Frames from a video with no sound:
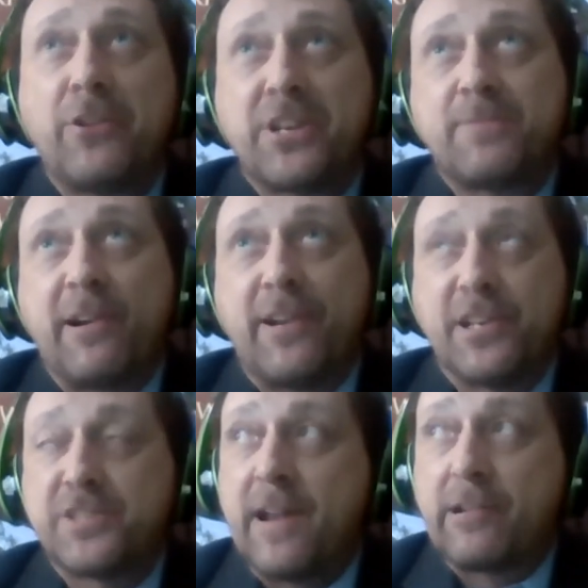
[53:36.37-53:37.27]
in my own
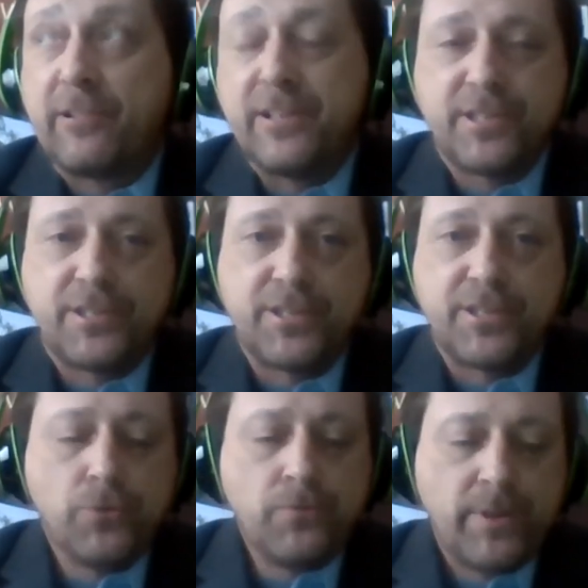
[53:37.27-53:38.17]
experience, frankly,
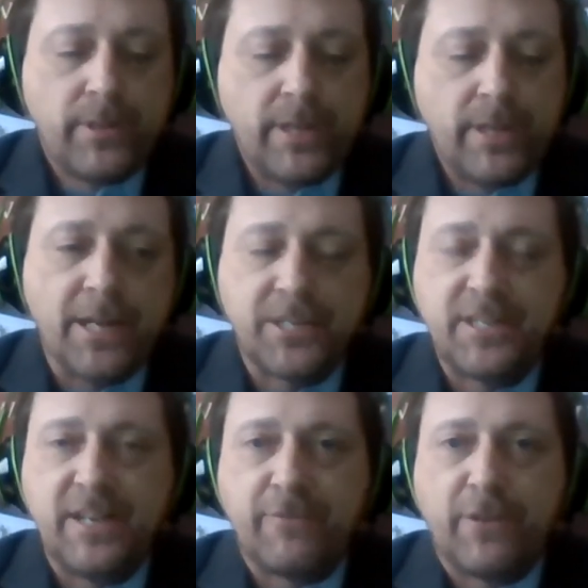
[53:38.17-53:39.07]
is it's new
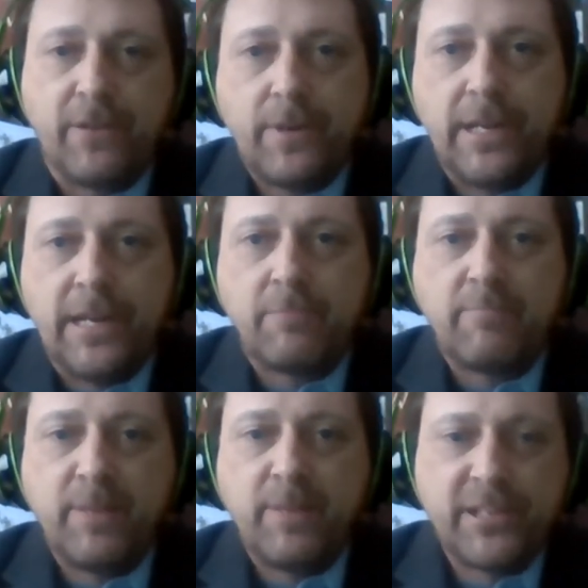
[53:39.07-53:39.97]
and it's different.
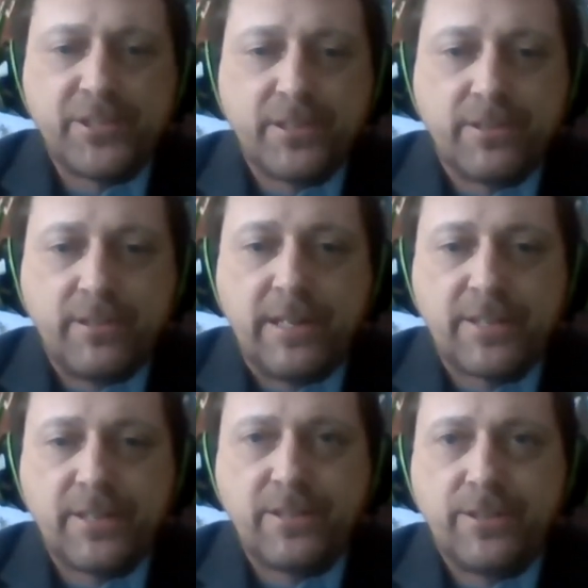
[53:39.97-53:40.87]
And people
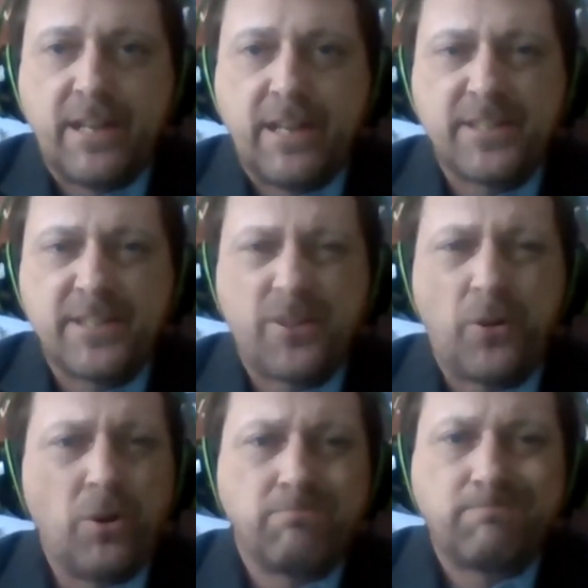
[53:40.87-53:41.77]
as a as a
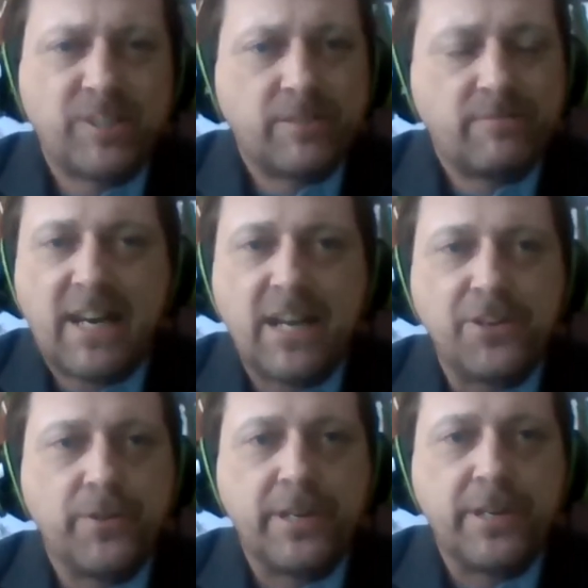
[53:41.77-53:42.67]
as a whole,
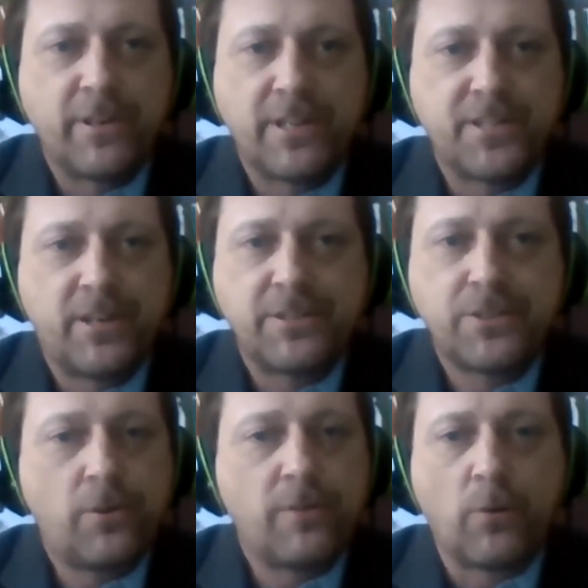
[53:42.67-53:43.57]
God, new and
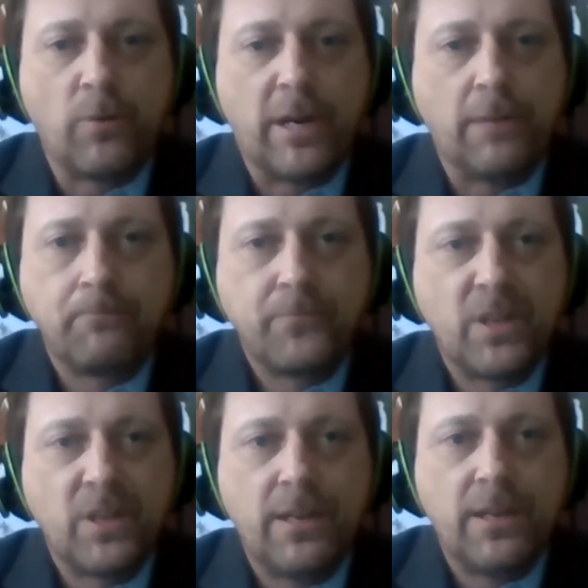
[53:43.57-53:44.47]
different doesn't always go
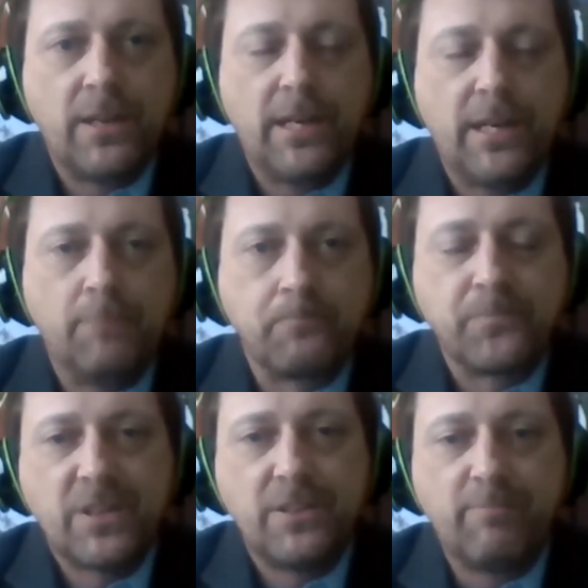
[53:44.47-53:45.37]
over well.
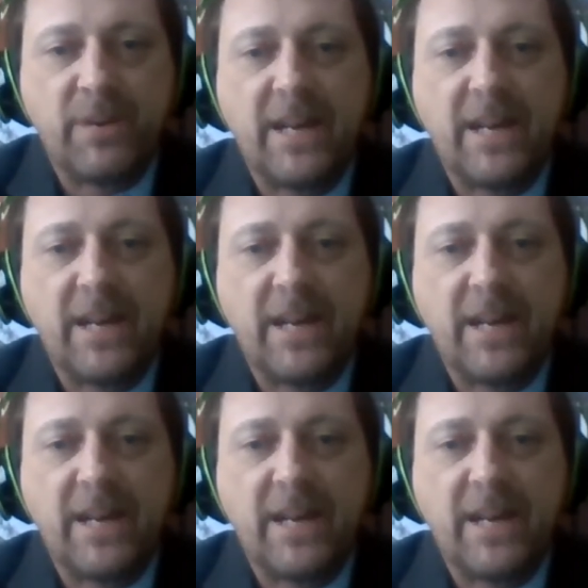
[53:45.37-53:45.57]
Um,